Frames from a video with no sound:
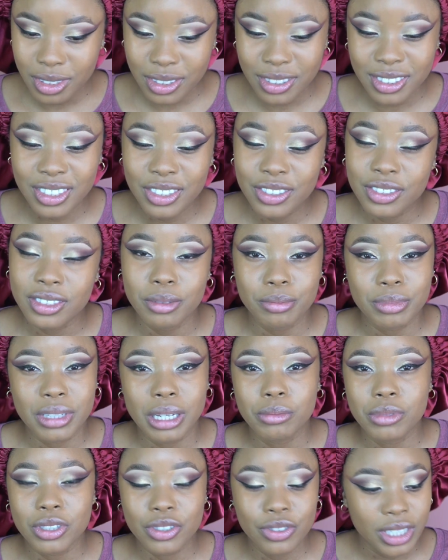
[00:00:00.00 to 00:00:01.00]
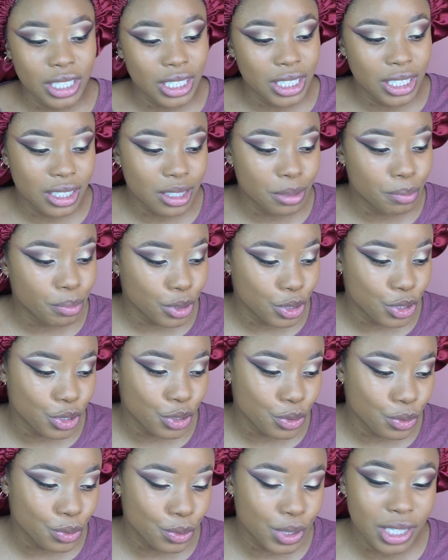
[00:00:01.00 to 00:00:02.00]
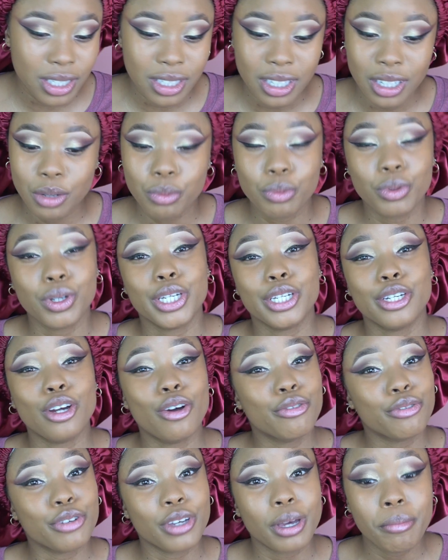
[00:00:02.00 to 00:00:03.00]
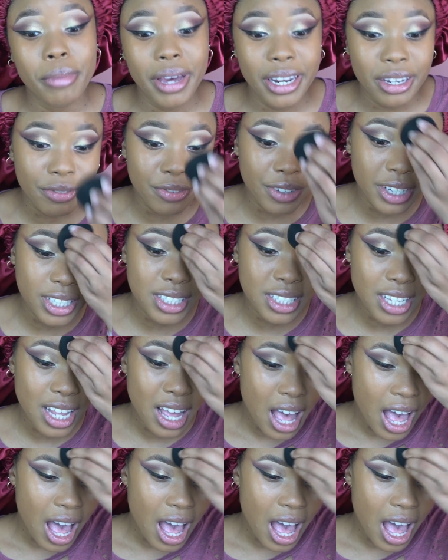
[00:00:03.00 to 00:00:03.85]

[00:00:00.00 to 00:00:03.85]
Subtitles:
So, you know, sometimes you really need to push through. It does end up working out for your benefit.